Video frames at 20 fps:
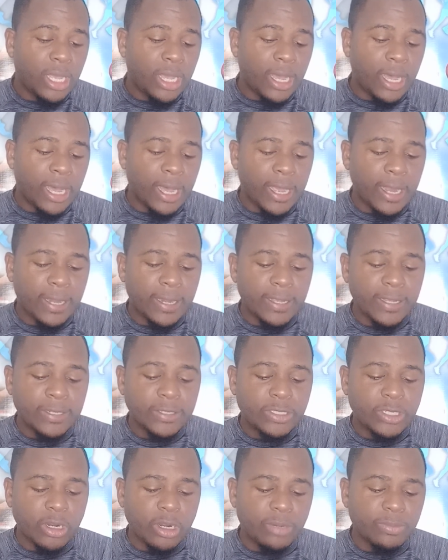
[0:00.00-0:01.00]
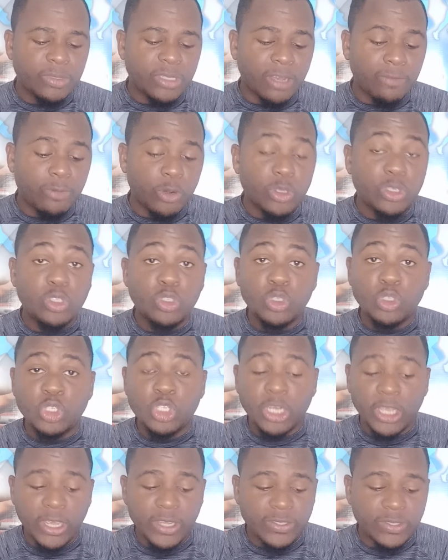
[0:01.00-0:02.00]
And in terms of us
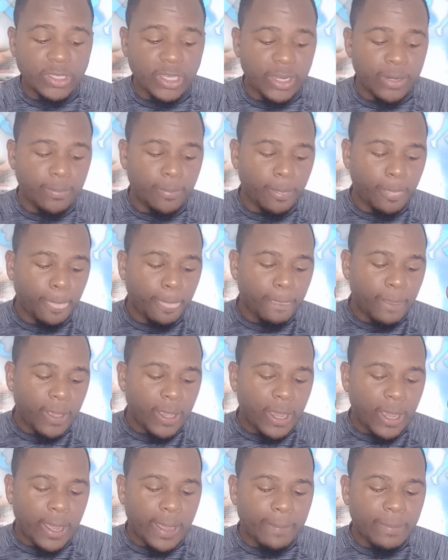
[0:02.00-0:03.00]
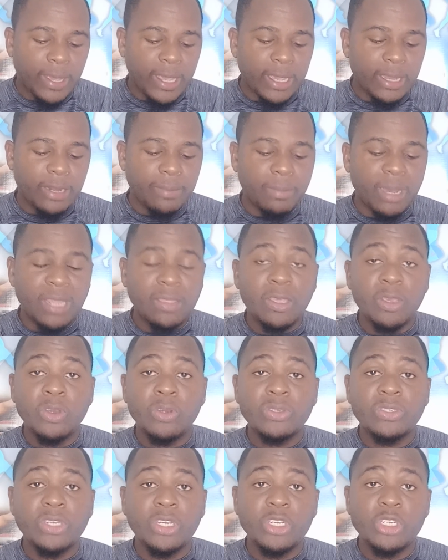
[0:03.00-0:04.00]
chasing, Hayley
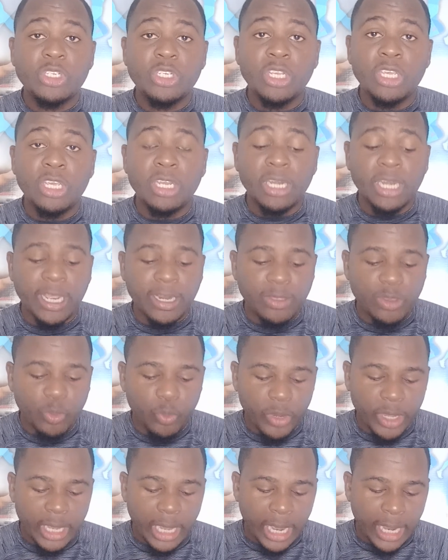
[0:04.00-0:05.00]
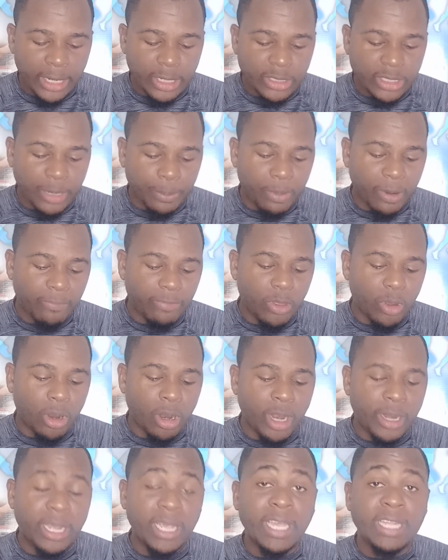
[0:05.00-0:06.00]
Matthews, she led the way at the top of the
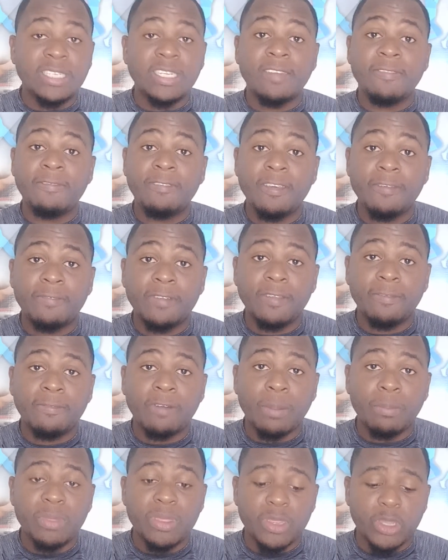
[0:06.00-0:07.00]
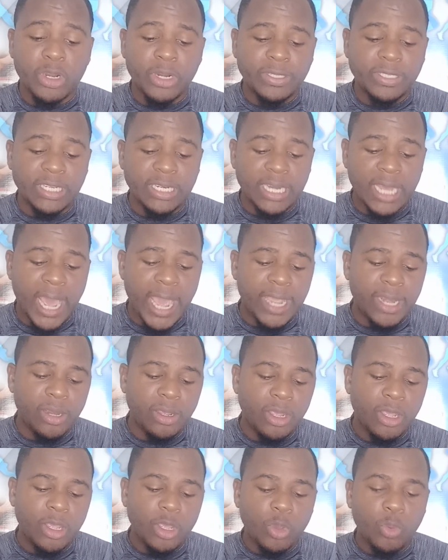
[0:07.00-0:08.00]
order, getting 50 from
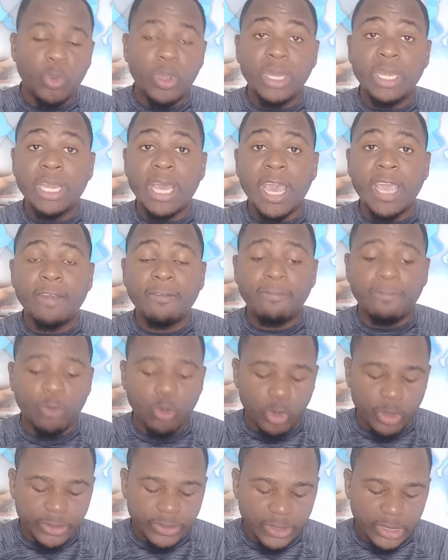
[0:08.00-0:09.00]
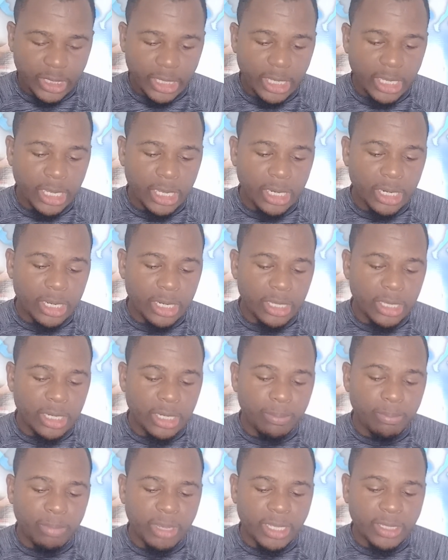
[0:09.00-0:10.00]
39 with 9 fours in the
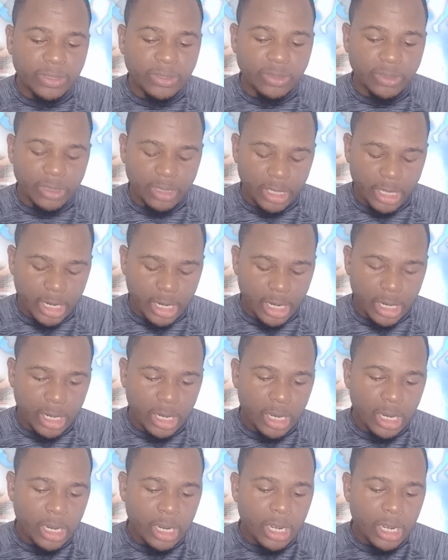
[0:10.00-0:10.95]
mix there.